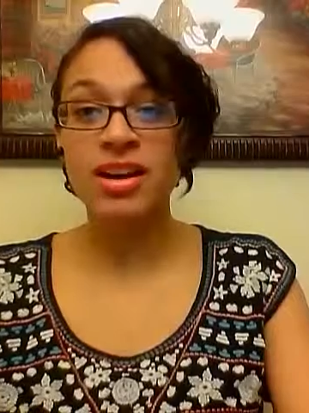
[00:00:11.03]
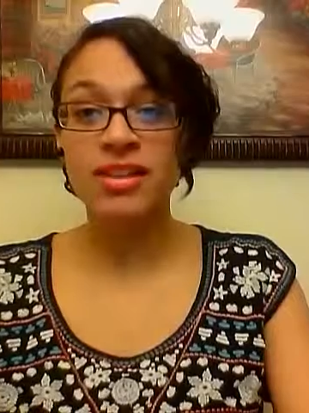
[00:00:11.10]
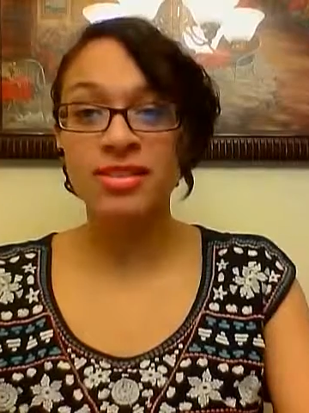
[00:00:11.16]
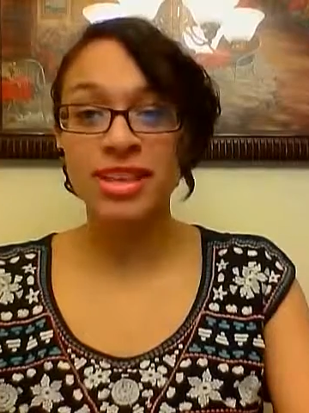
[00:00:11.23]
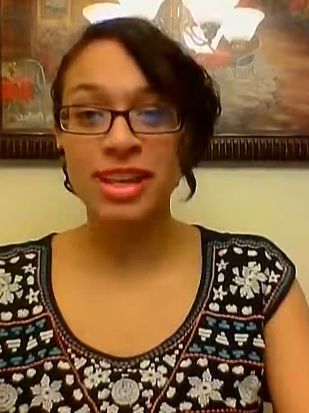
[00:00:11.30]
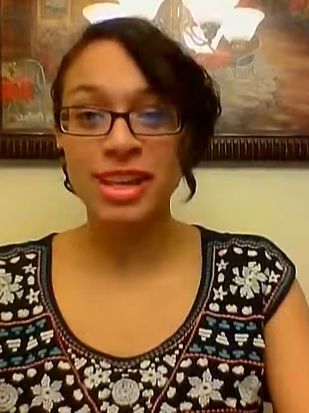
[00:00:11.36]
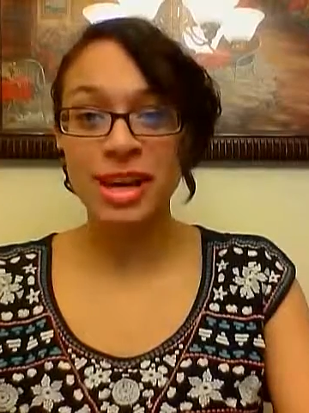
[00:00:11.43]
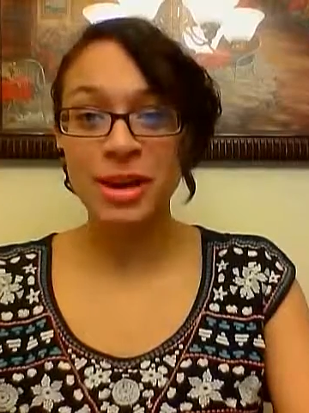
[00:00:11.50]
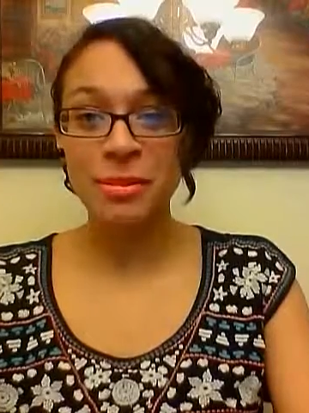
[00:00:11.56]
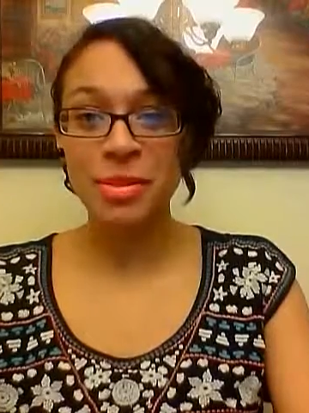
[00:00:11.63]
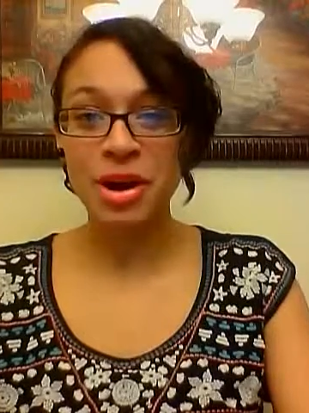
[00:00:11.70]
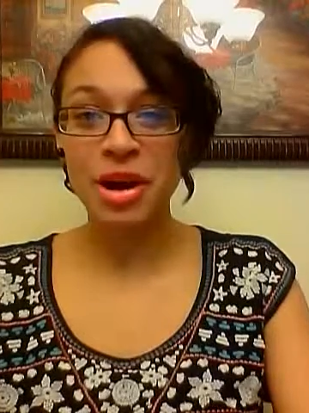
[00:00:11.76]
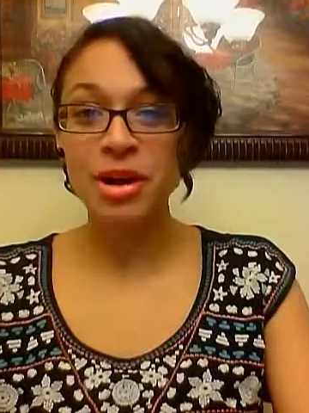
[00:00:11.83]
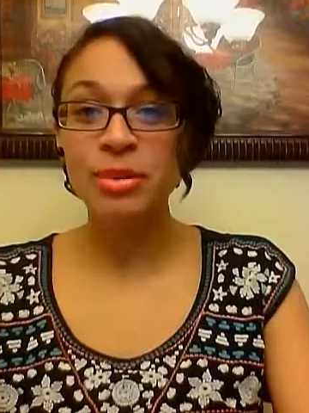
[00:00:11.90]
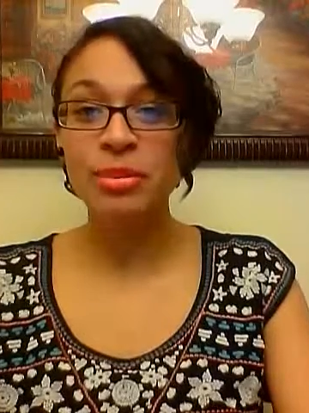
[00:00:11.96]
of the
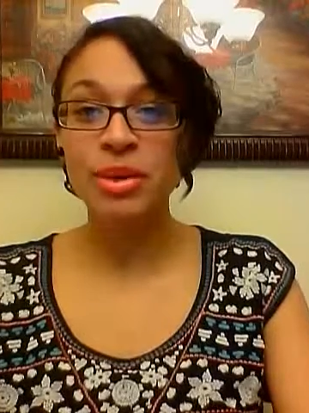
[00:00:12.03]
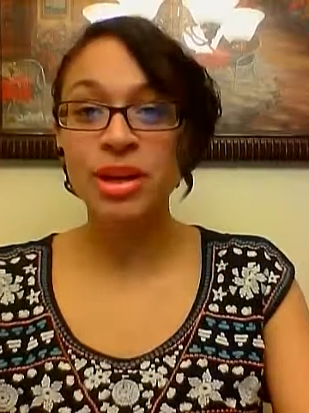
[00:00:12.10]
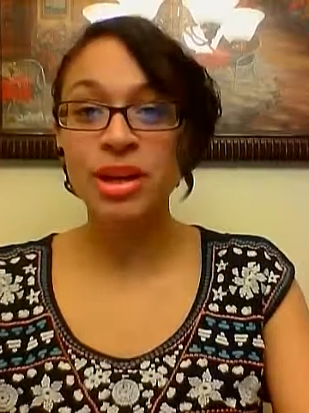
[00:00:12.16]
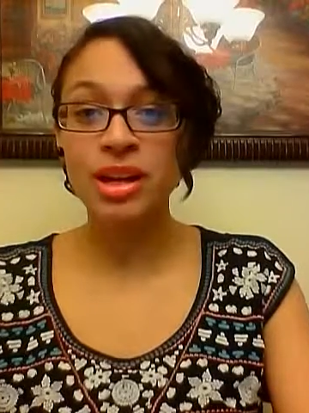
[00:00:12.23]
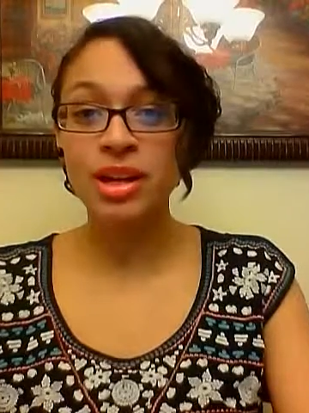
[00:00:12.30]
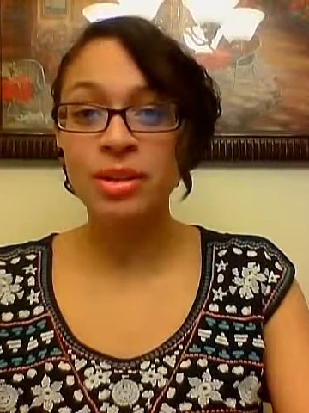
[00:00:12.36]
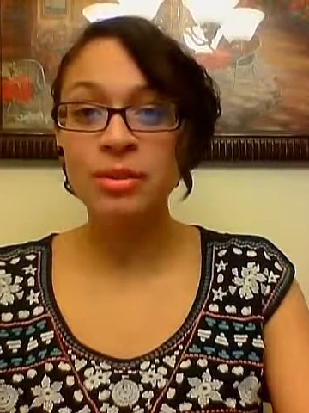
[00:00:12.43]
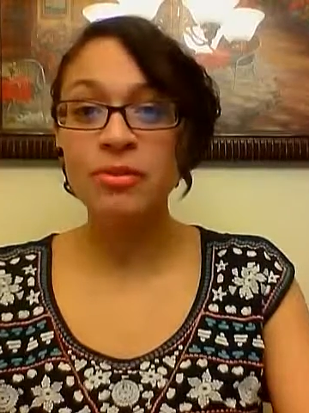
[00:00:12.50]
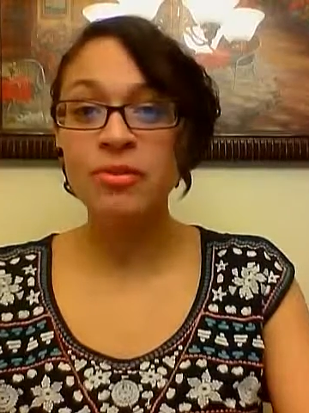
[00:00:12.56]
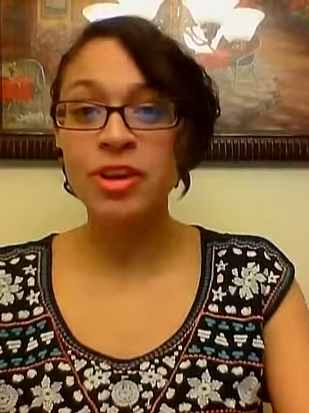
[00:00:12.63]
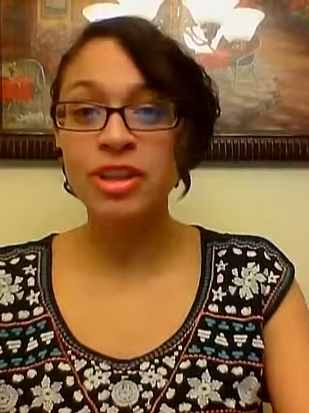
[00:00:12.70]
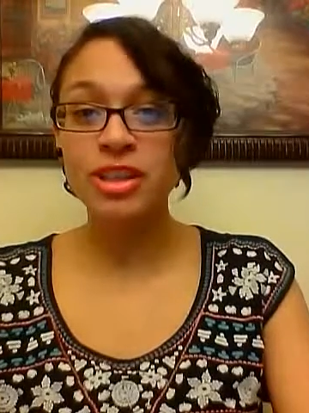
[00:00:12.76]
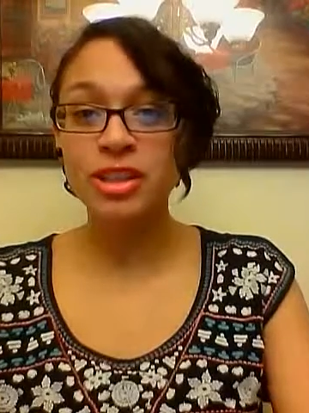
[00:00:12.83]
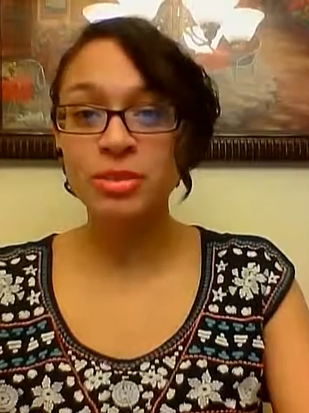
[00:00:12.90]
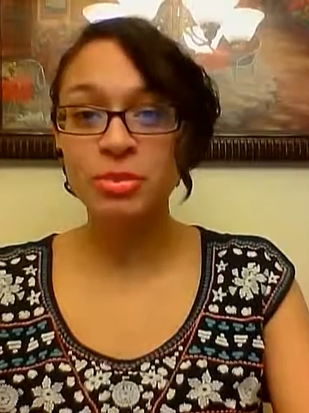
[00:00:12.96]
landmark McCollum
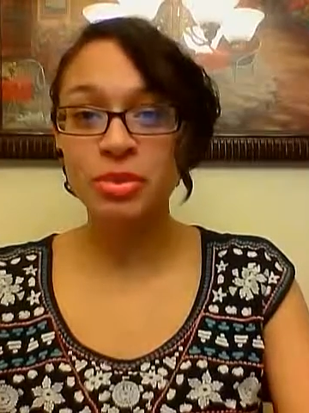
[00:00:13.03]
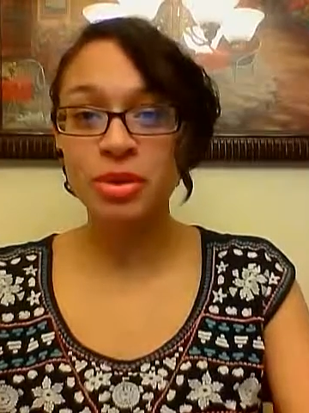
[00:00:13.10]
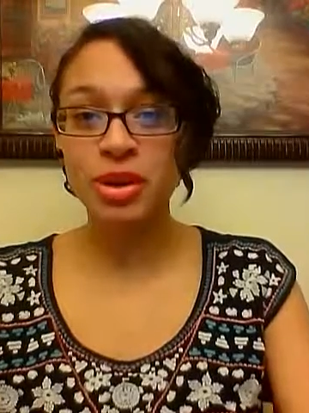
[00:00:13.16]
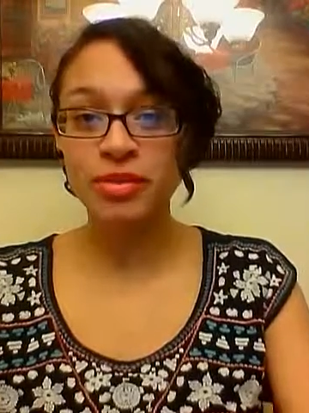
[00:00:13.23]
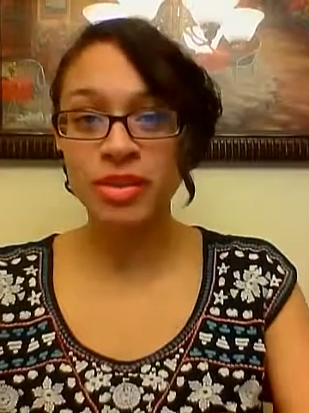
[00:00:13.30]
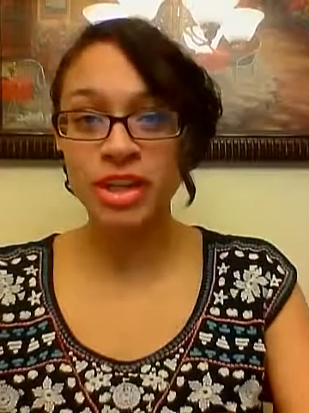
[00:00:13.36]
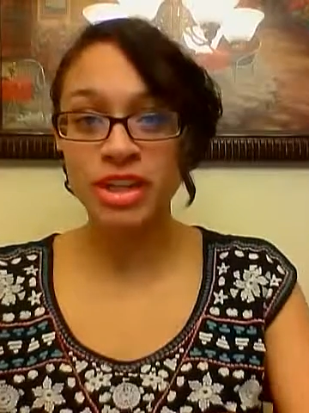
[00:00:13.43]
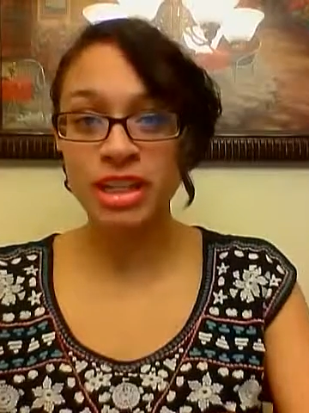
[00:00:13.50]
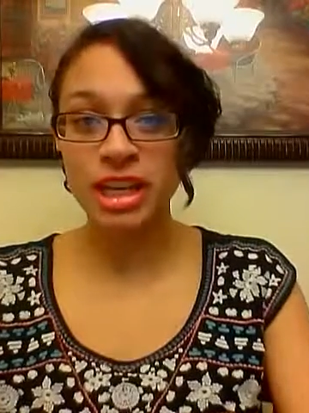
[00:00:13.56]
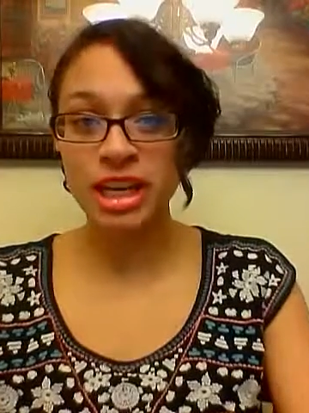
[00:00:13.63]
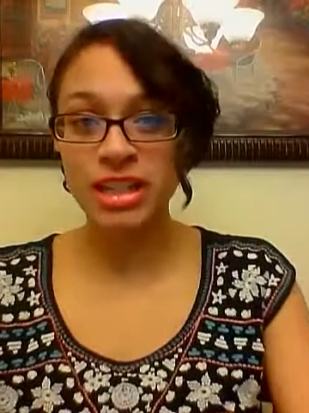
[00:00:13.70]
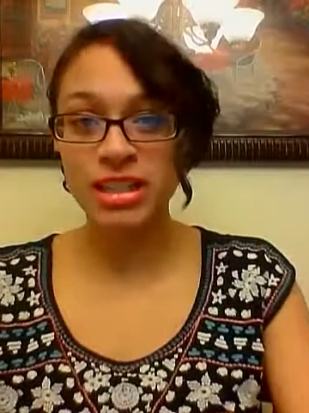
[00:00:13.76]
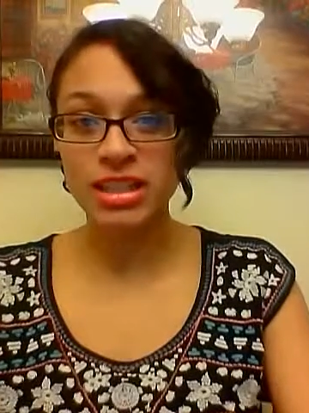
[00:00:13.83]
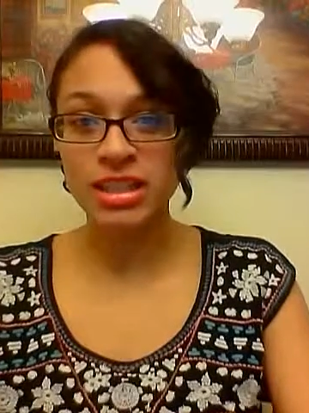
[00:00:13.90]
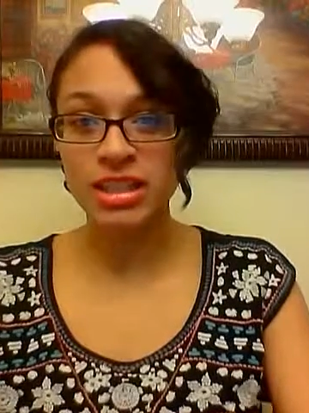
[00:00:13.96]
versus Board of
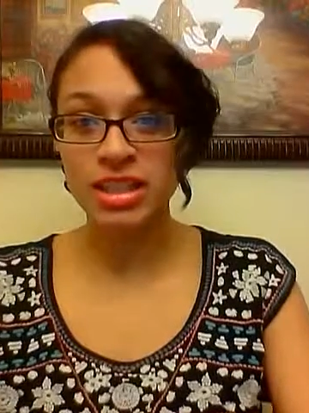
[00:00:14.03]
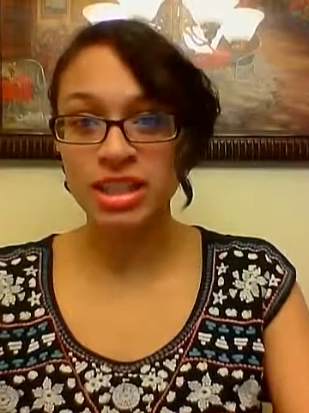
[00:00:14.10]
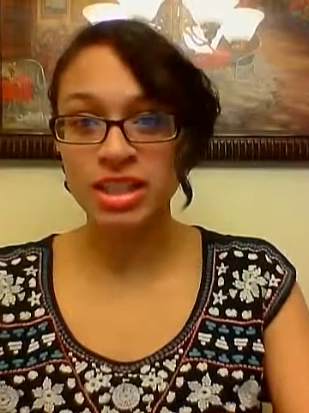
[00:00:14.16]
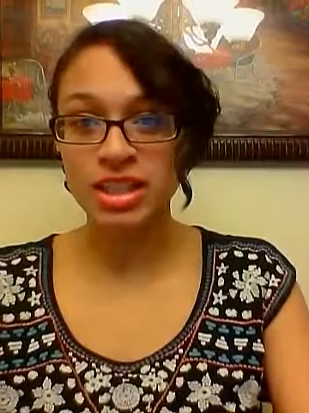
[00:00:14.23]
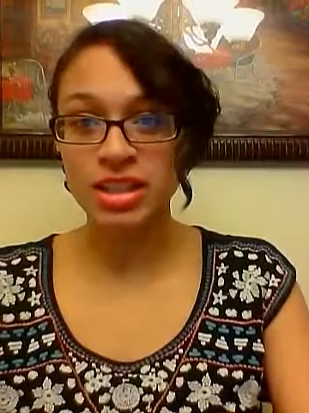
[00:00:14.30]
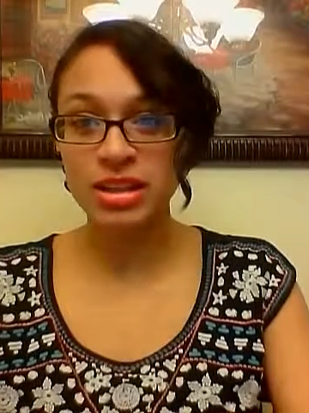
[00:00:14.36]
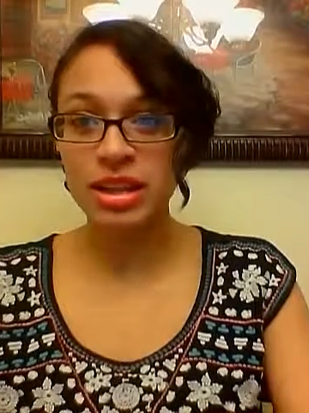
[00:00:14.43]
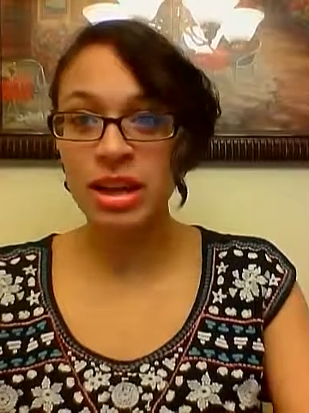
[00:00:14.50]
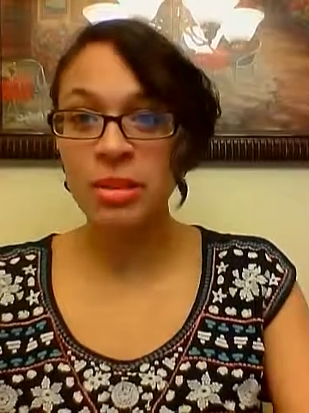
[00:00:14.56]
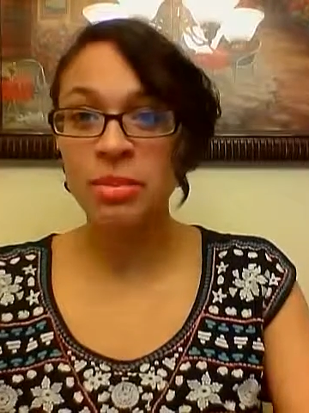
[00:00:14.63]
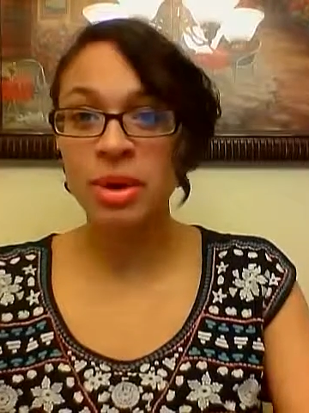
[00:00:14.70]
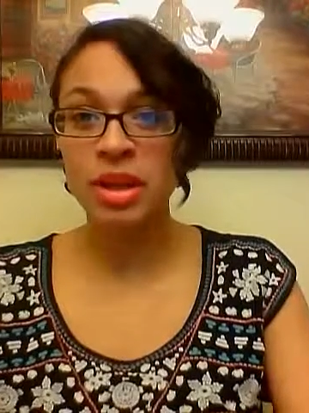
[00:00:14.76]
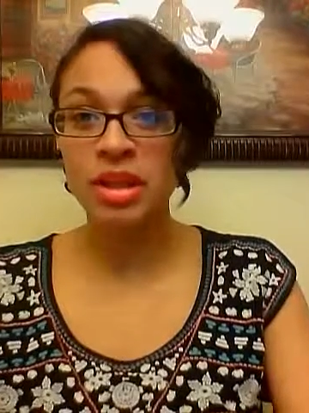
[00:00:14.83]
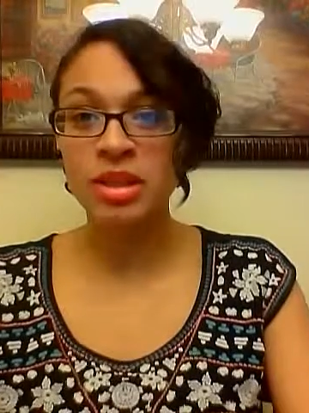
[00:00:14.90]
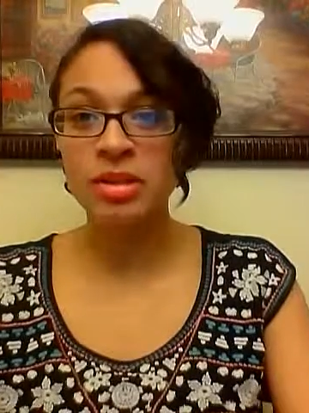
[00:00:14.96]
Education decision
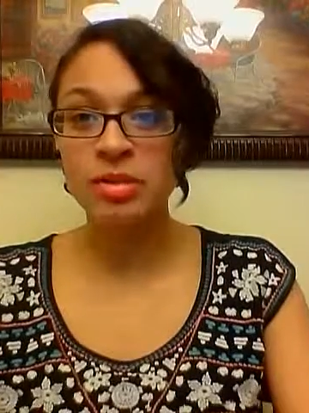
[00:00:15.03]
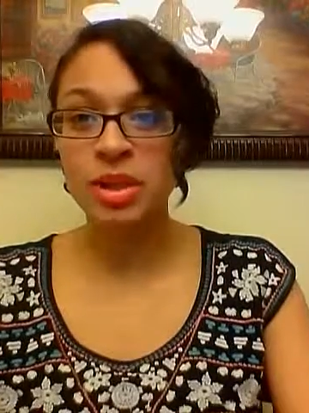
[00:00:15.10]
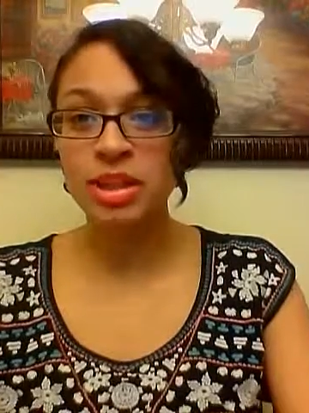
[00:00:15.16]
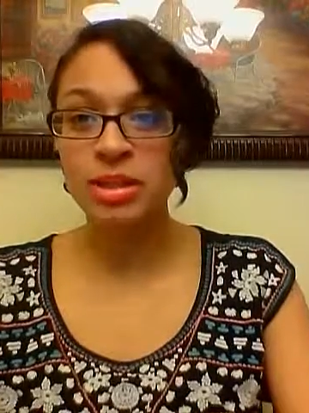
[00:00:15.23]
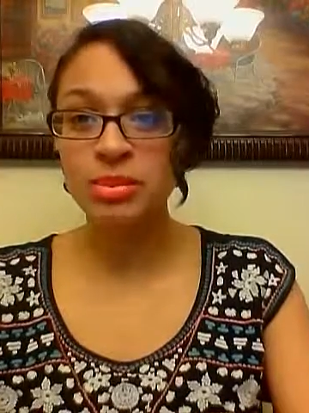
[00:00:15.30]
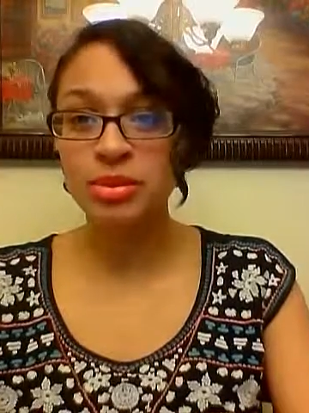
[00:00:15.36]
by the U.S.